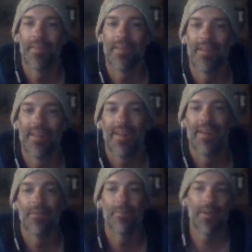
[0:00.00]
Hey
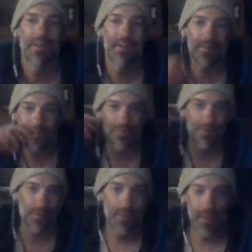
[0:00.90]
everybody out there in YouTube
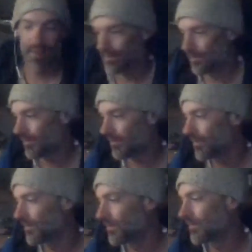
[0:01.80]
land.
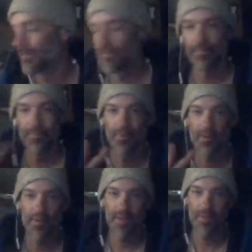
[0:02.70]
Good
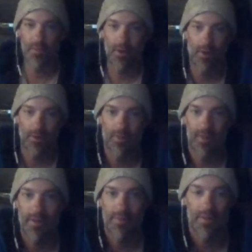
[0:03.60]
times for all. There's
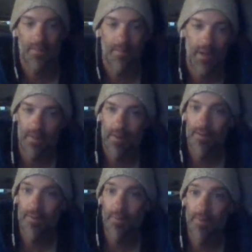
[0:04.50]
Zachary the Bottle here if you
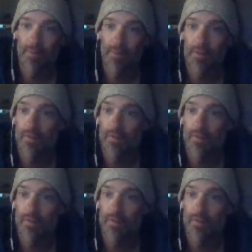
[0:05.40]
prefer.